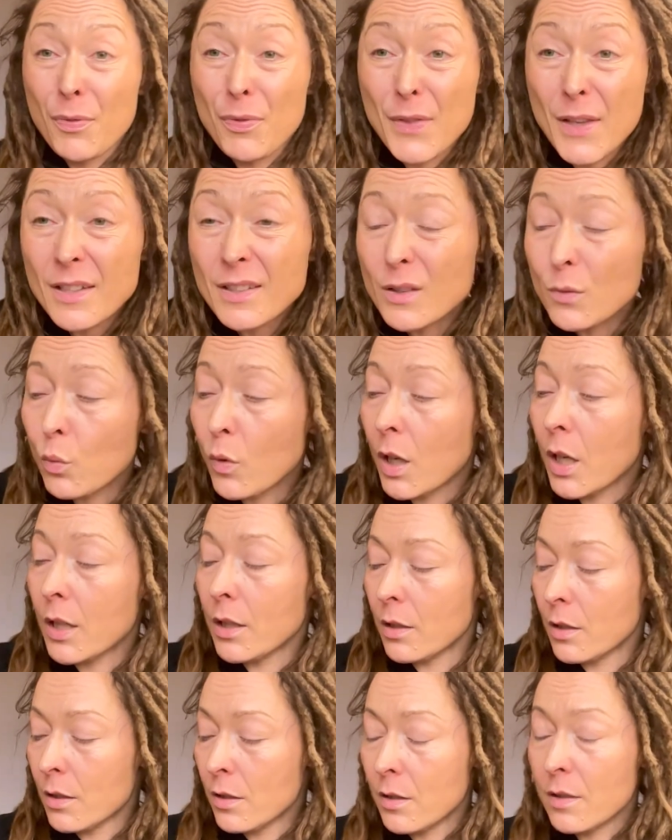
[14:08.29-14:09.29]
This
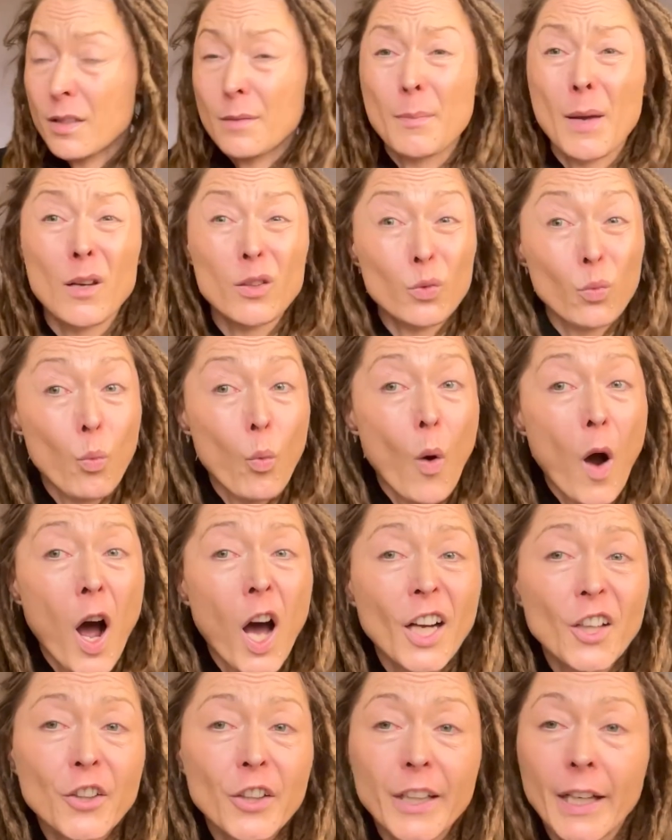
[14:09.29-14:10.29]
one smells
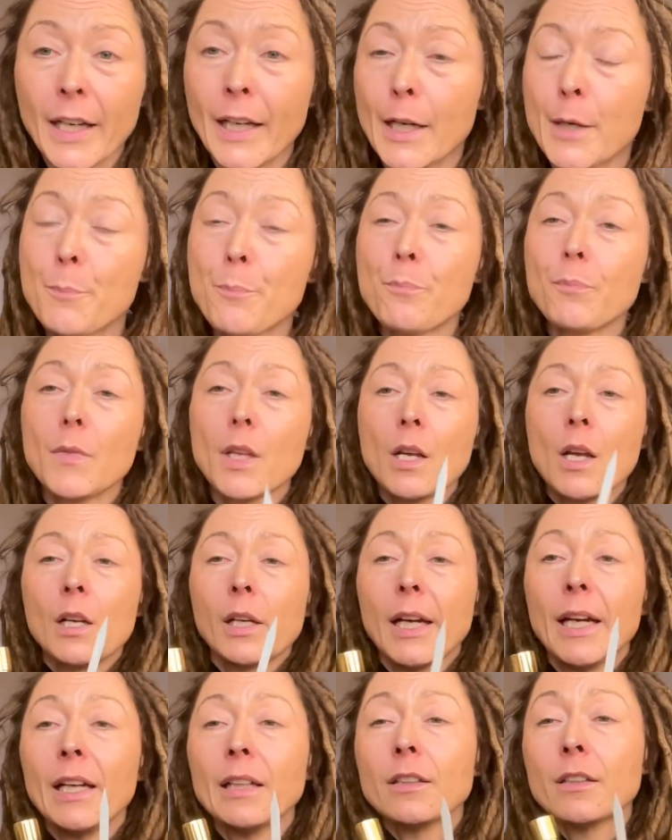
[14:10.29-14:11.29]
watery
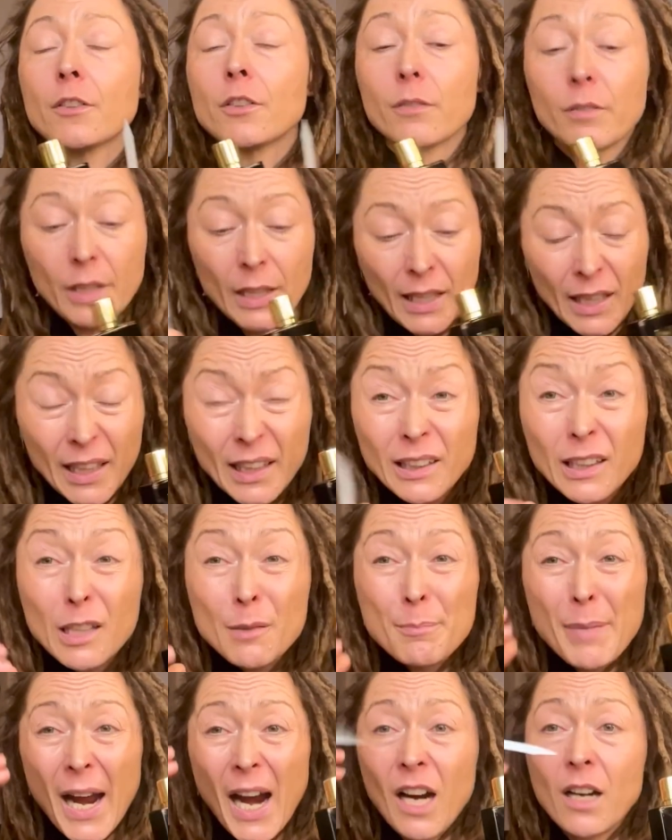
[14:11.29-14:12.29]
in
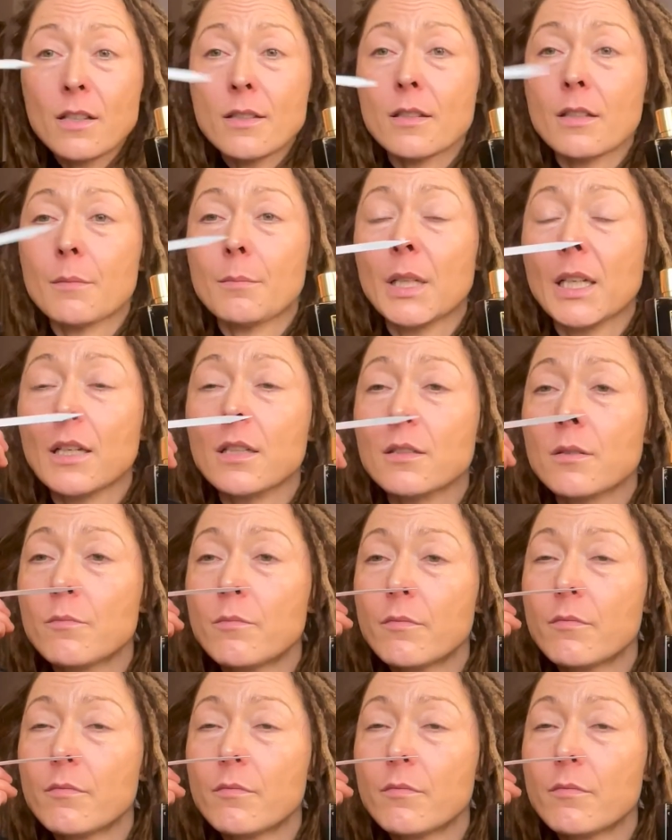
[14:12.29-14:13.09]
comparison, because